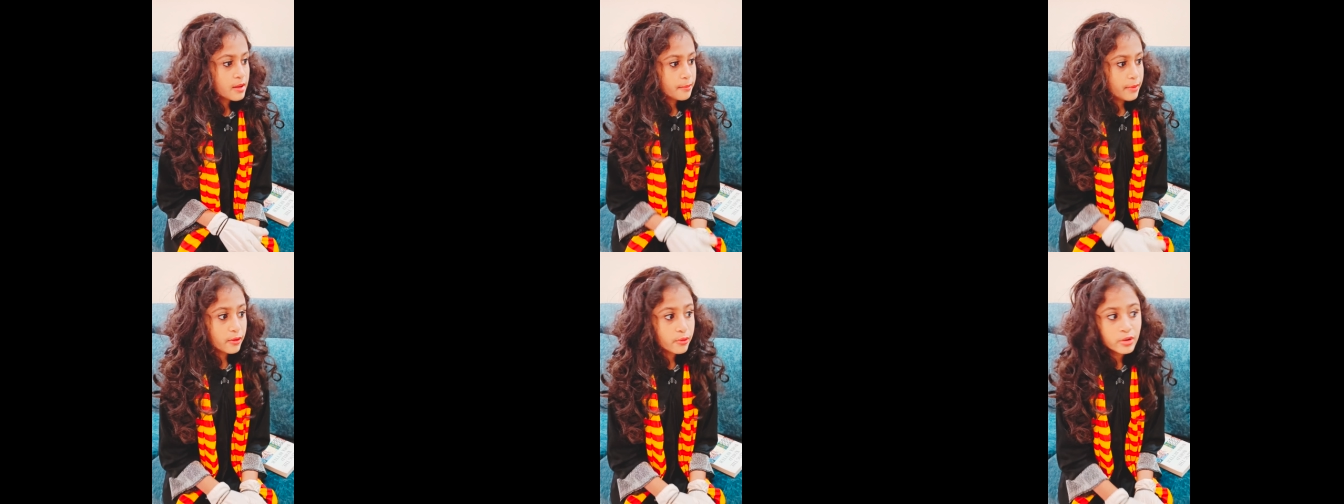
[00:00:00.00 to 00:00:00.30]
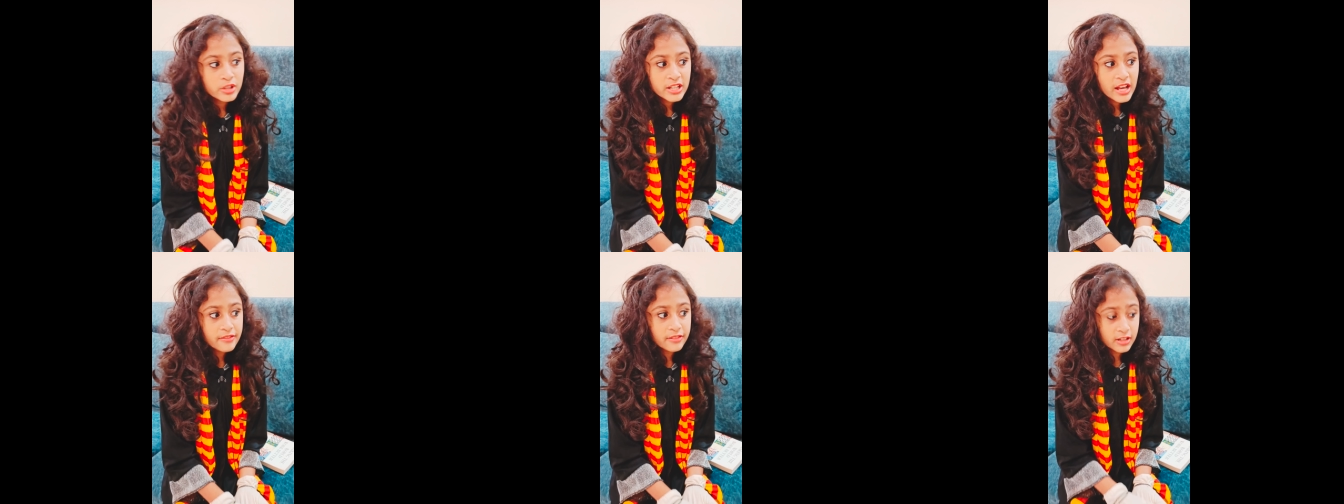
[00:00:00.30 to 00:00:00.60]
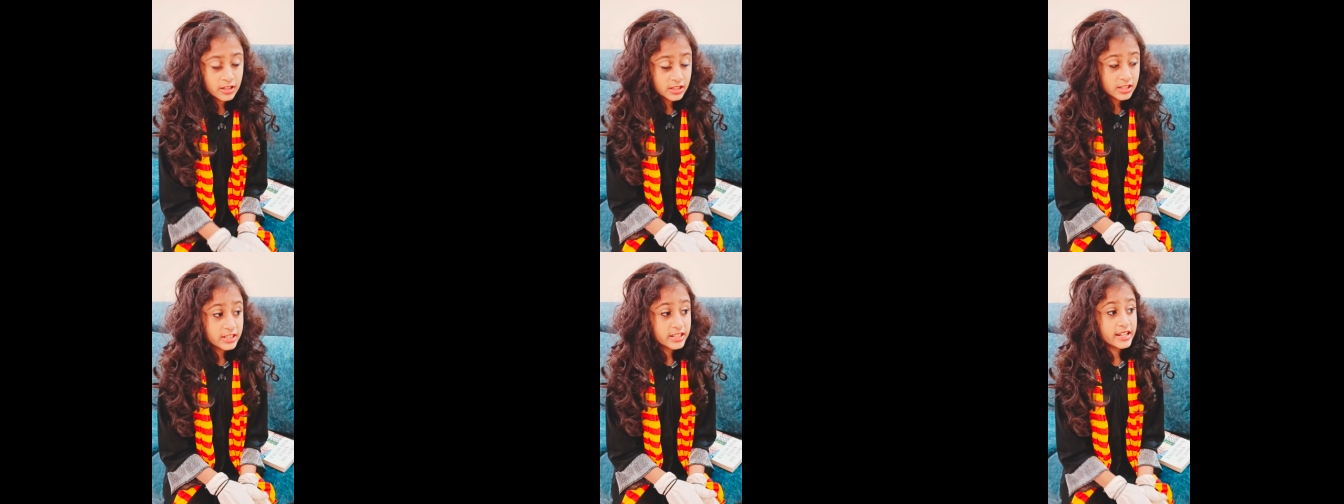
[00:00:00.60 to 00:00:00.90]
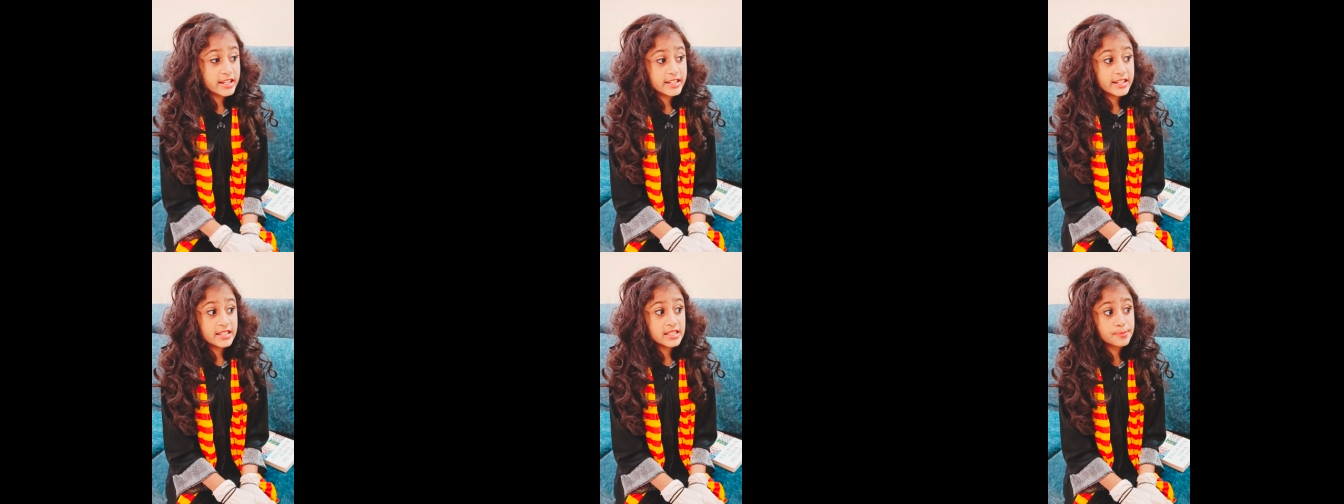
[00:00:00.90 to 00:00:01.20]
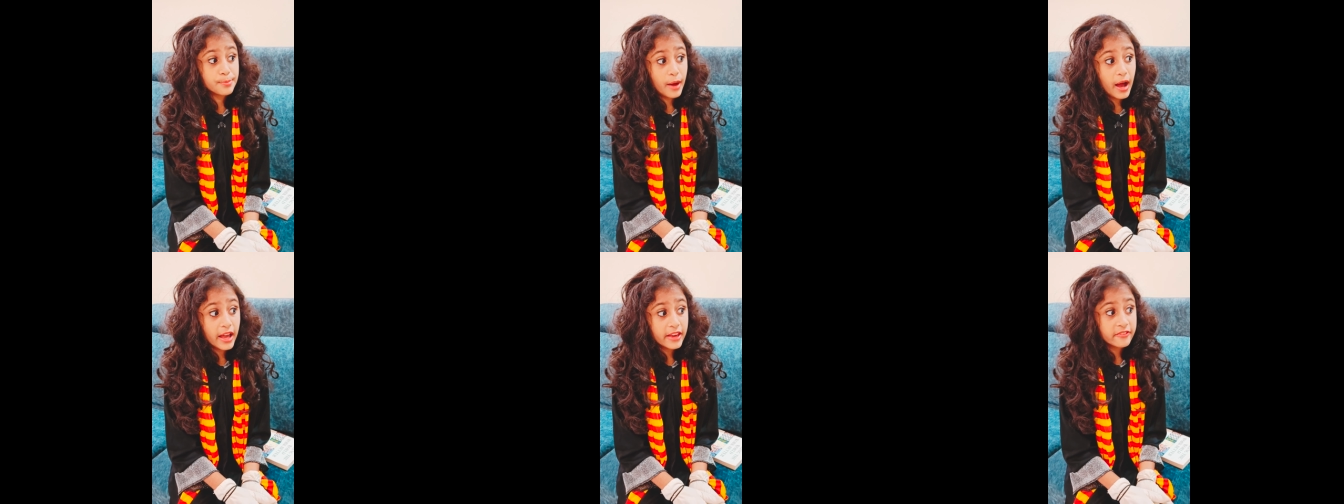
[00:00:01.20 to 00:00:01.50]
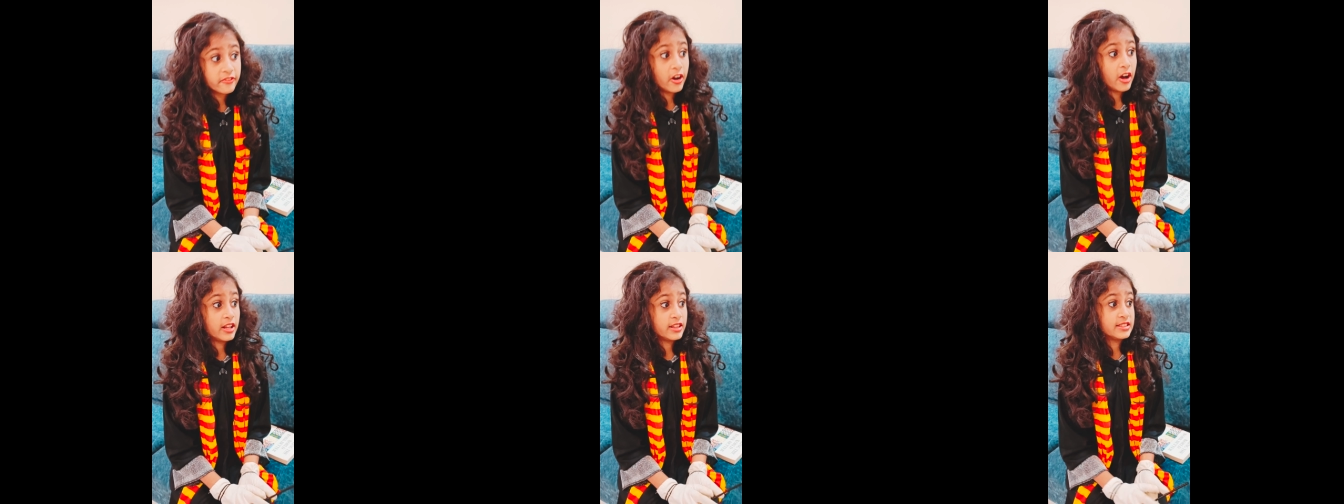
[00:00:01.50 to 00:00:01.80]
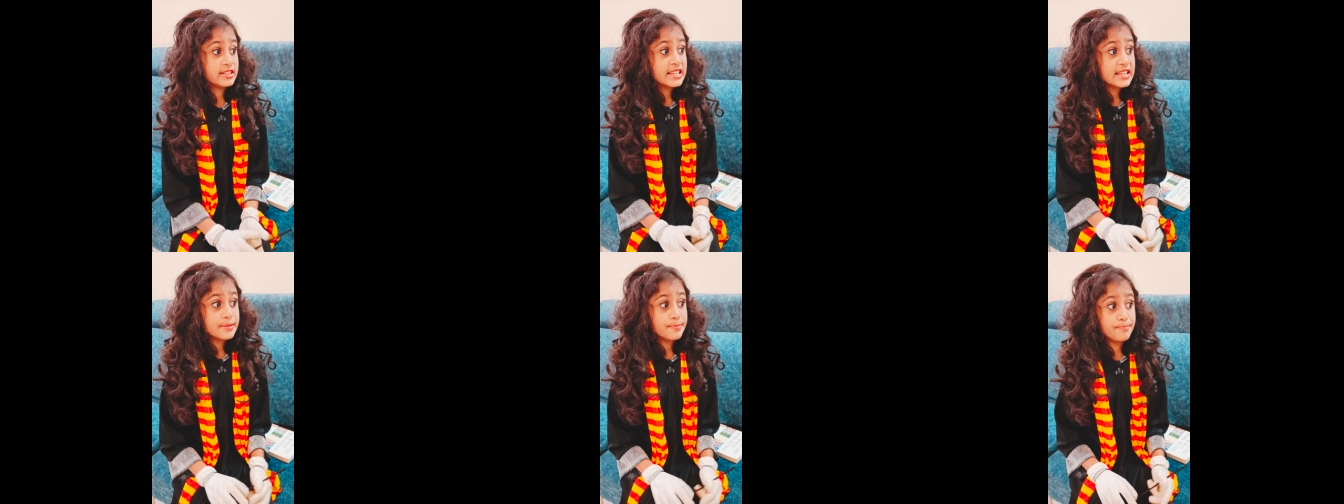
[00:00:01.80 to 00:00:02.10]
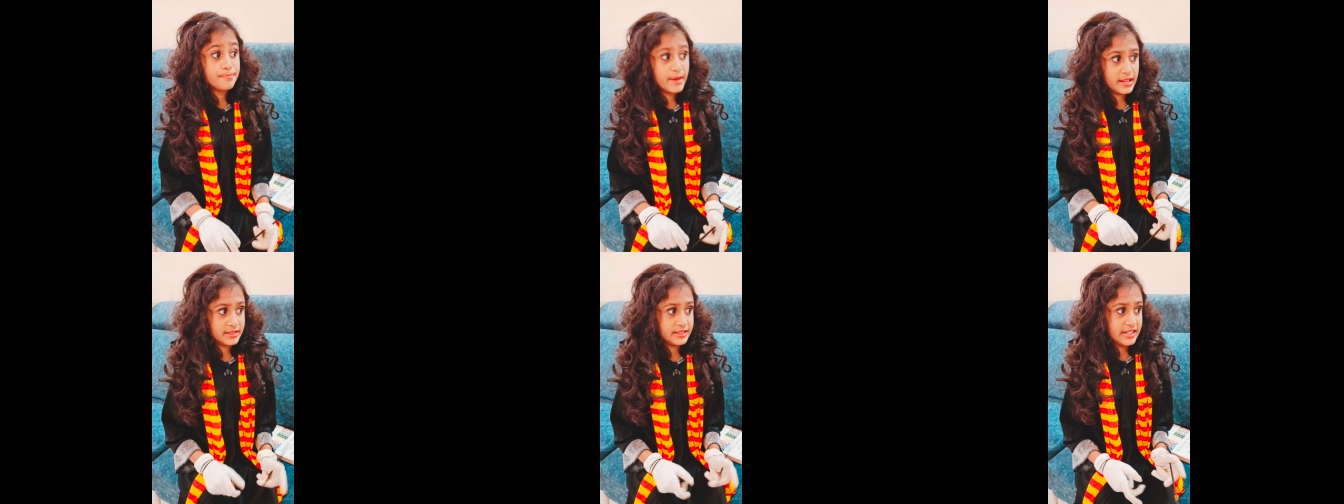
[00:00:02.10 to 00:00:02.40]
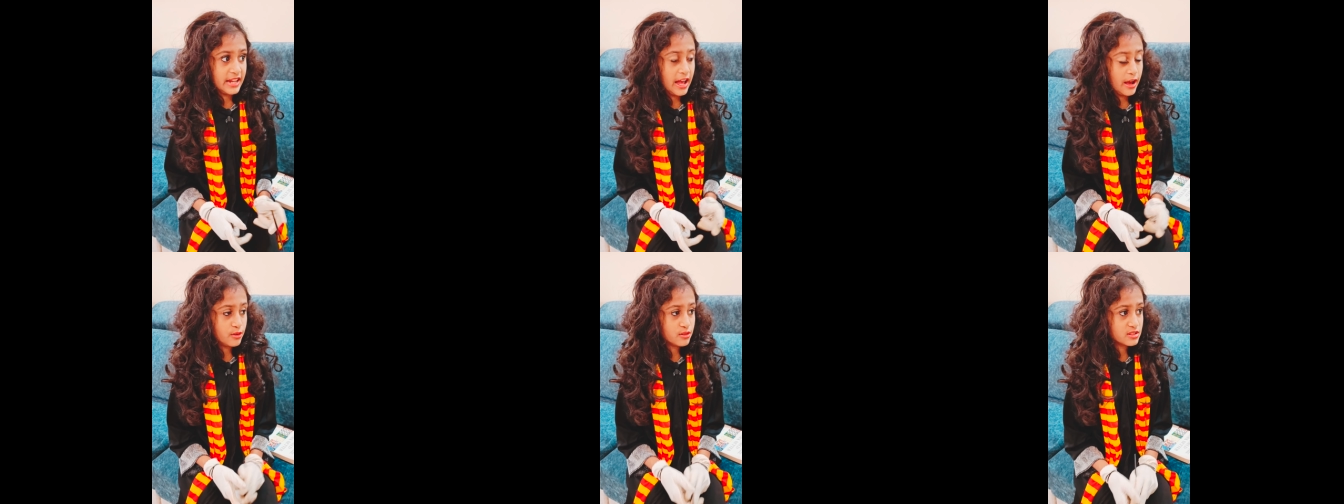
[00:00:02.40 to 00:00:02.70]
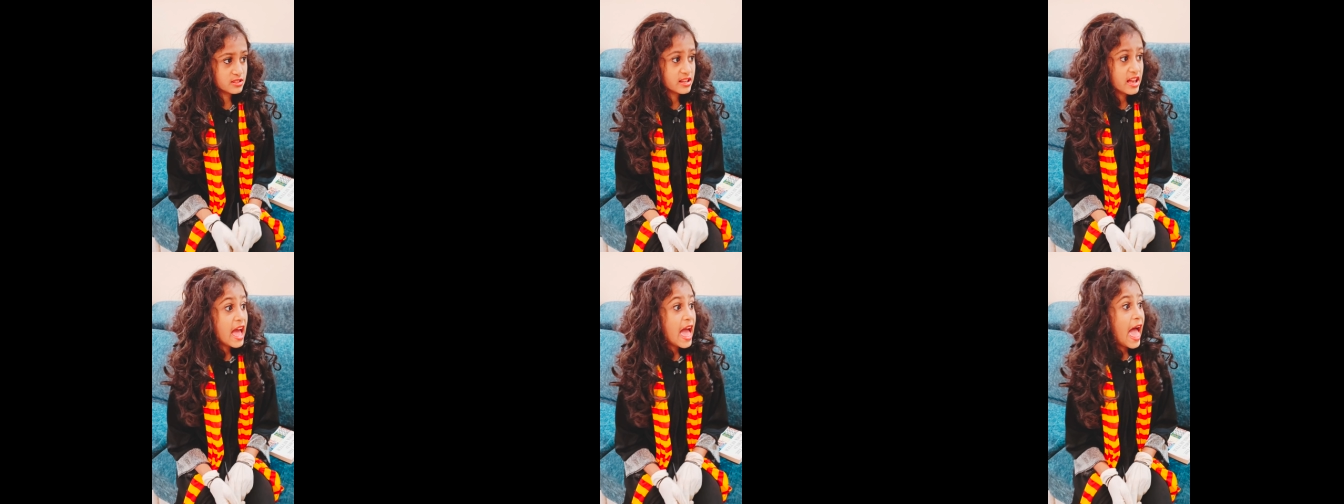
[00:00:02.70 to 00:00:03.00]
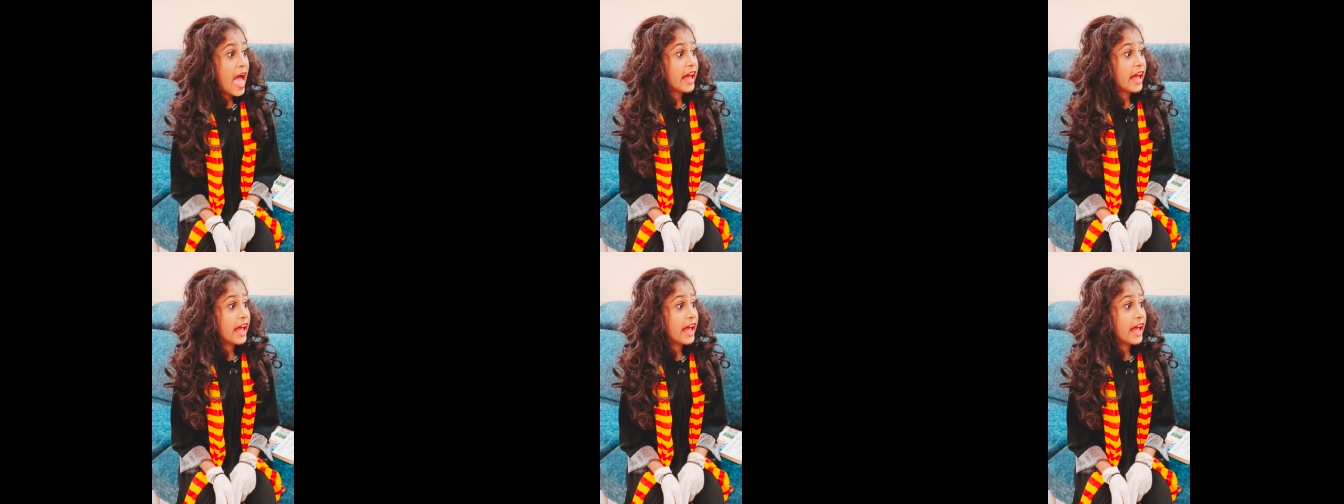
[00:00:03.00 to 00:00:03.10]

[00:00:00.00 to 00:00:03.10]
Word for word: By what I've heard, it is by far the best house.